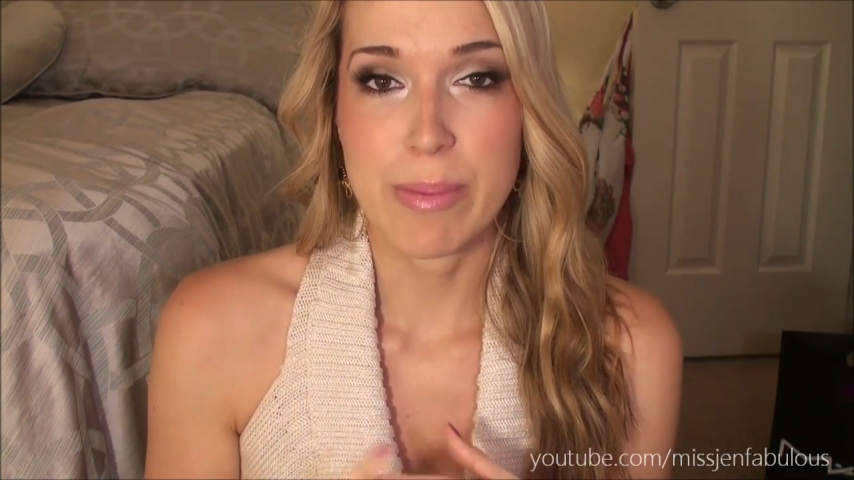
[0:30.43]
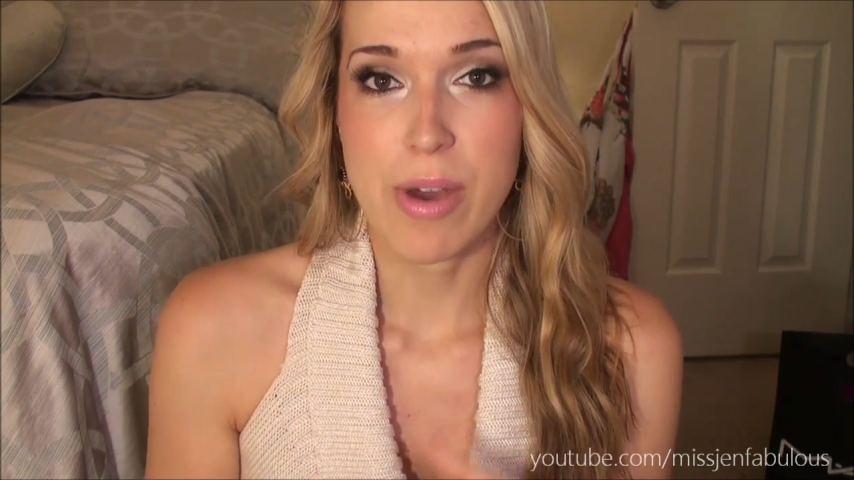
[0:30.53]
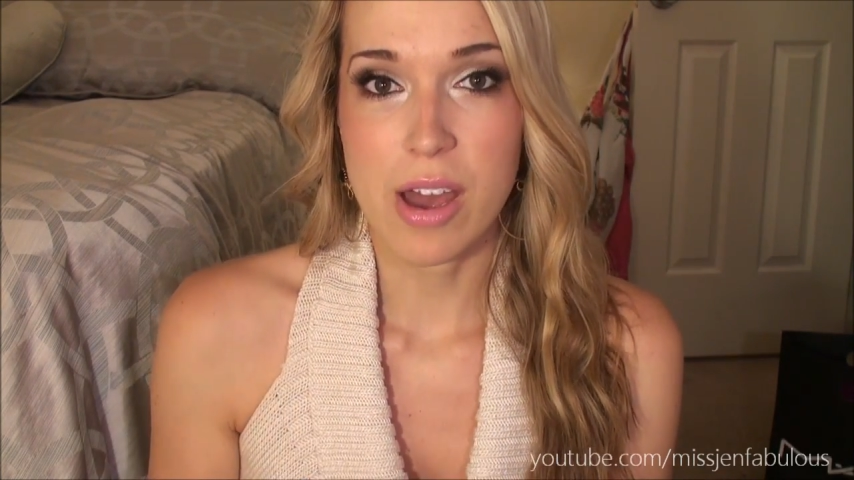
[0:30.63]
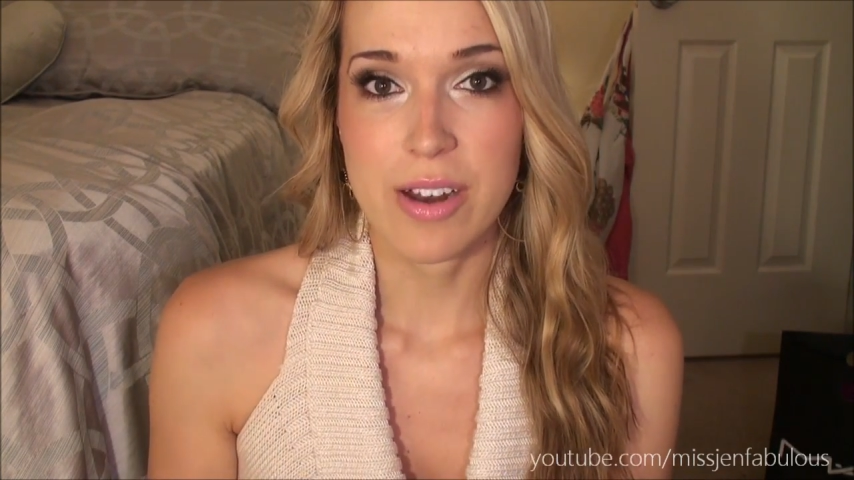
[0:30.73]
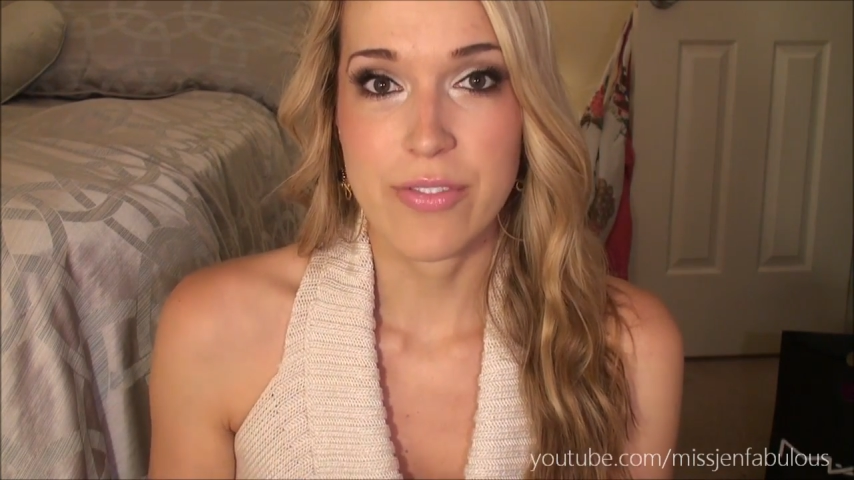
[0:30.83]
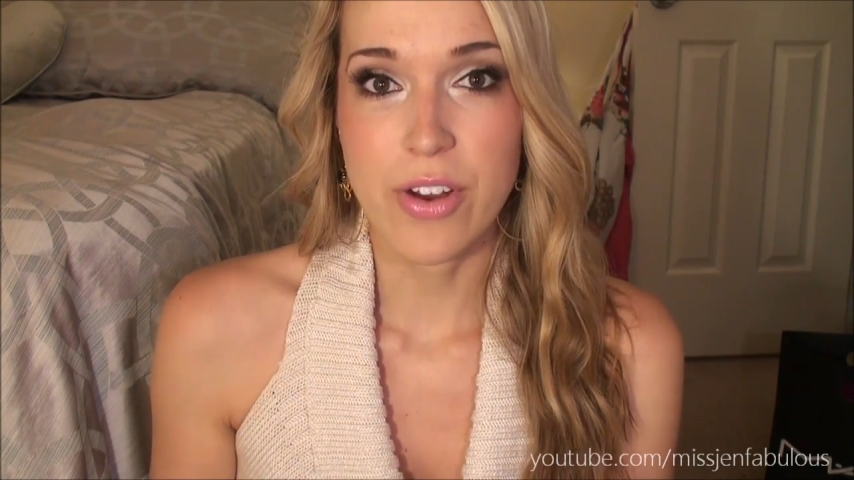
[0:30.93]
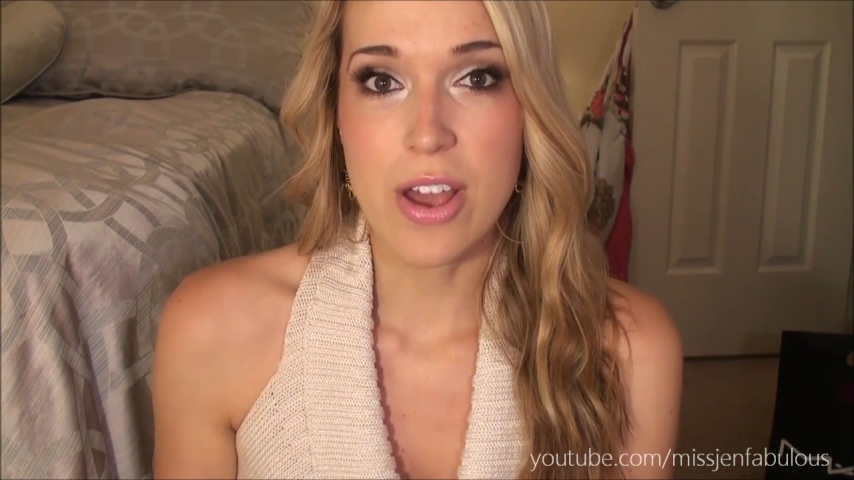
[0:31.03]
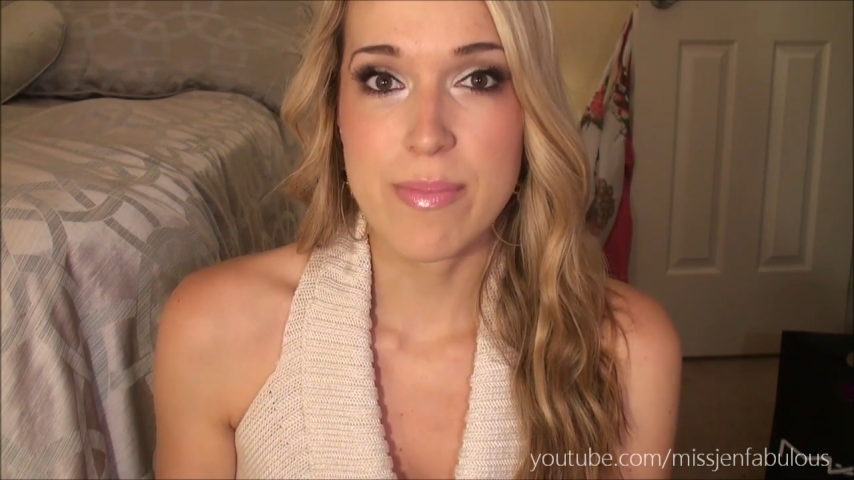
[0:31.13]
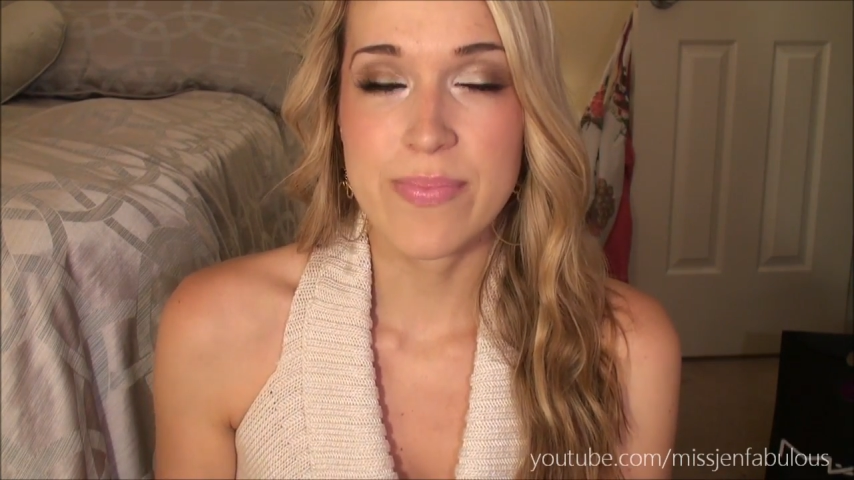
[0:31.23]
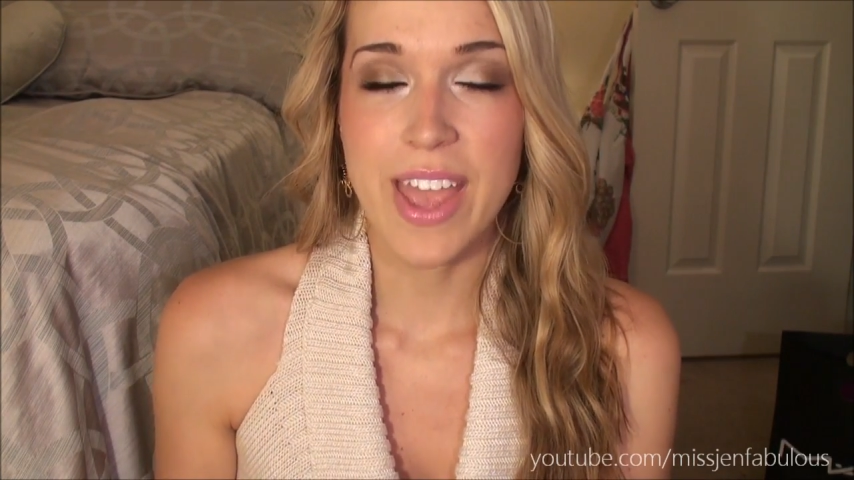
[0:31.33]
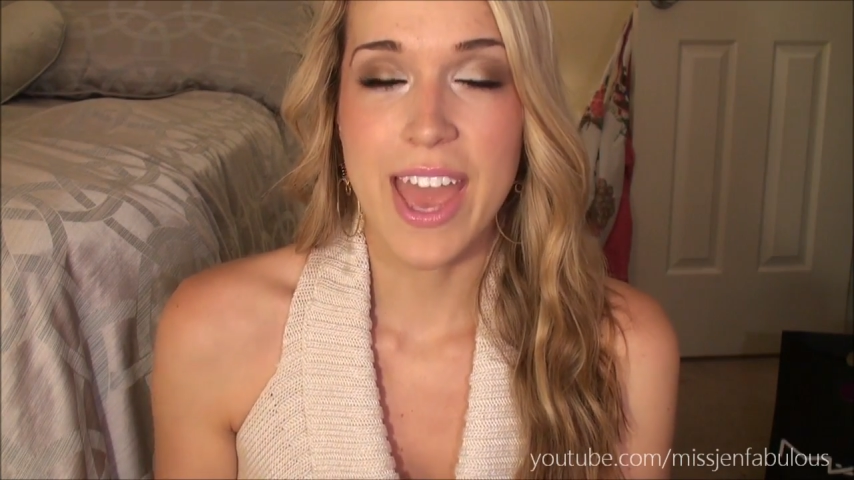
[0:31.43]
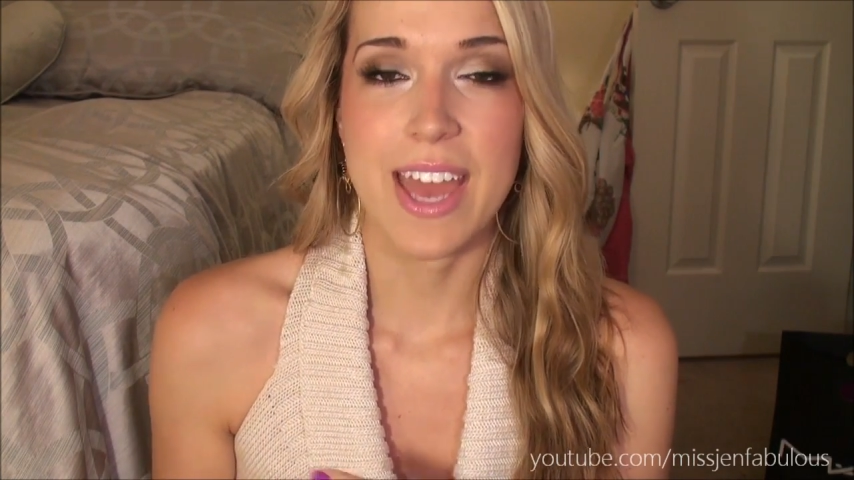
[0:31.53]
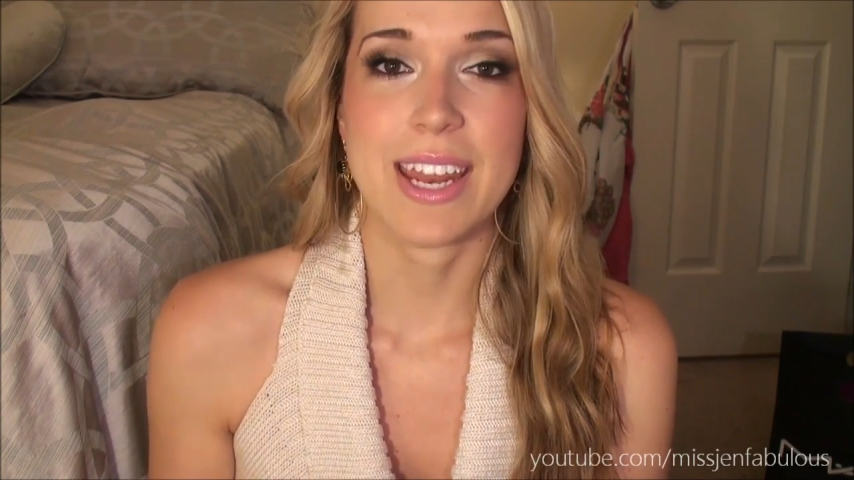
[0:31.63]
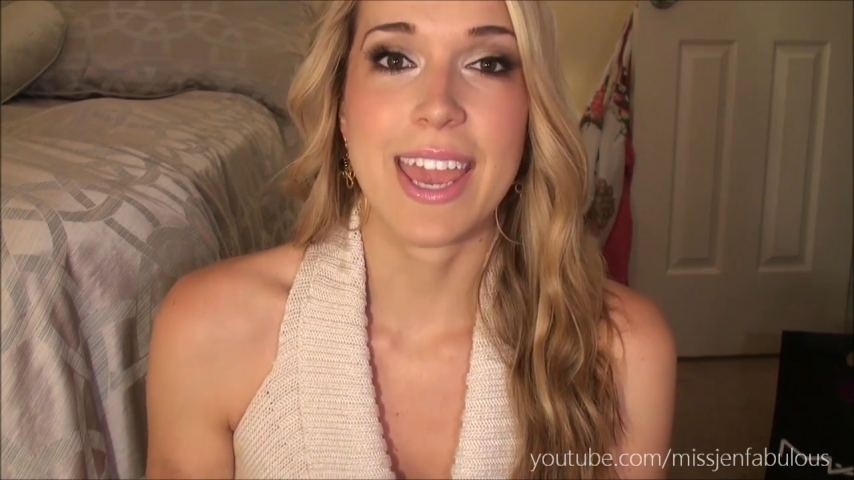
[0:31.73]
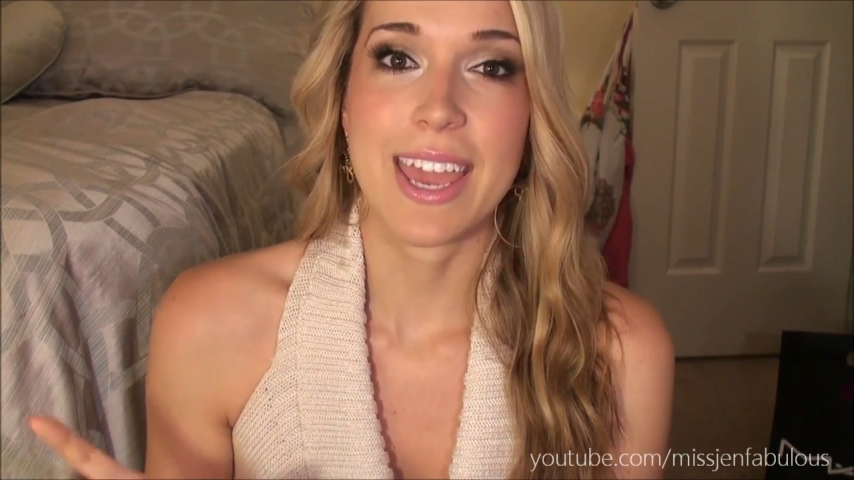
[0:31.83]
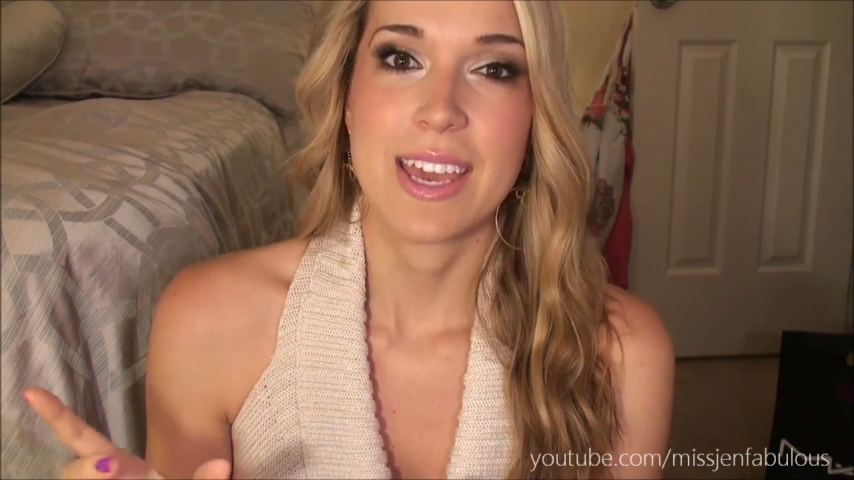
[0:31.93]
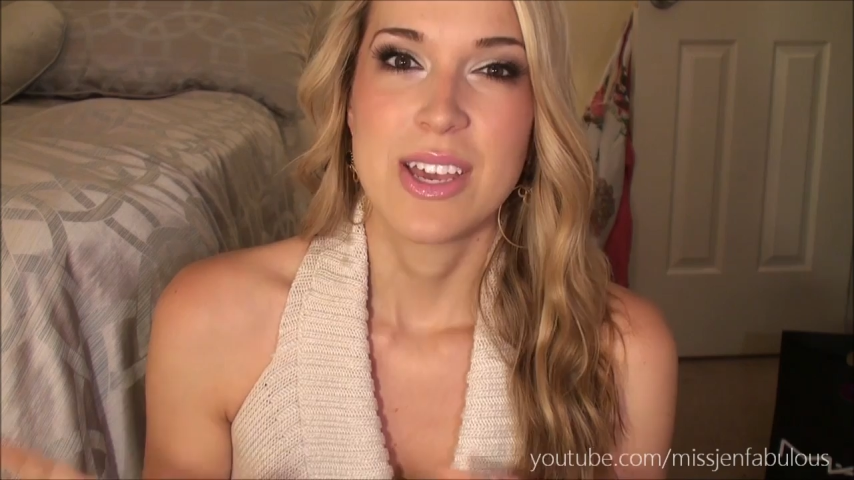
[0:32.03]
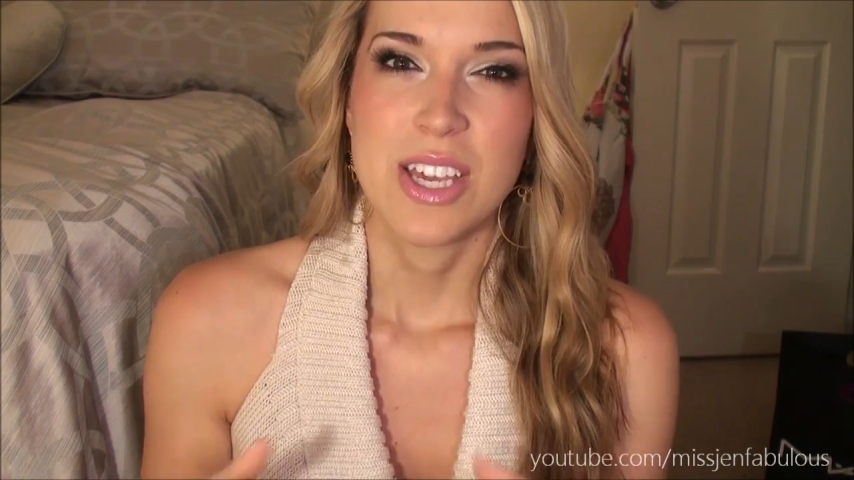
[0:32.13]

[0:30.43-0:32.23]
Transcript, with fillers: bought it from had a,